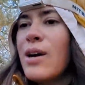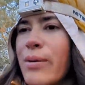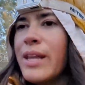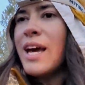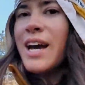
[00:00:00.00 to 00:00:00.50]

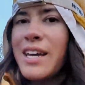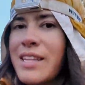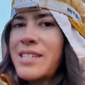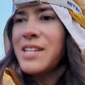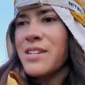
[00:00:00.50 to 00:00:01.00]
when they hike in
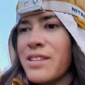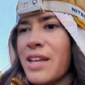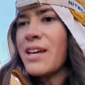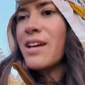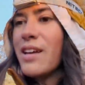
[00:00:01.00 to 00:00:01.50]
the desert
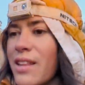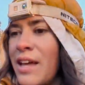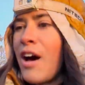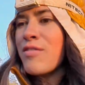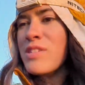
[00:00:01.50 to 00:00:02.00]
that
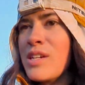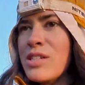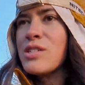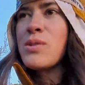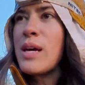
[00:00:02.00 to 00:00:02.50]
they often
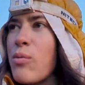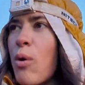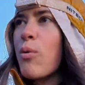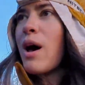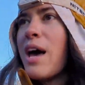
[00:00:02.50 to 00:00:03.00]
just like
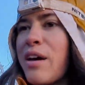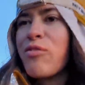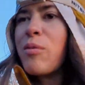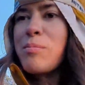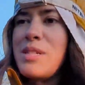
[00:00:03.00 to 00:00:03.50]
won't hike
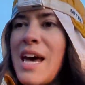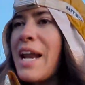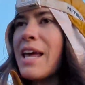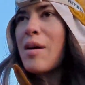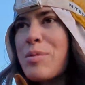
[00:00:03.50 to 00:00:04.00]
from 10
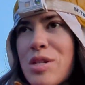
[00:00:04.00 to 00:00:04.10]
a.m.